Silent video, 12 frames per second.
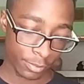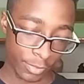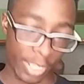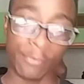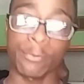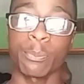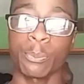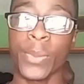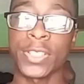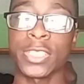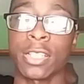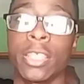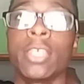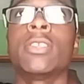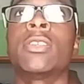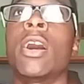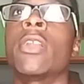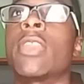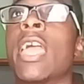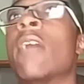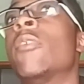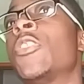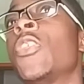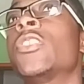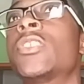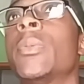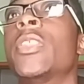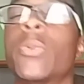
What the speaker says: they've basically done everything to me.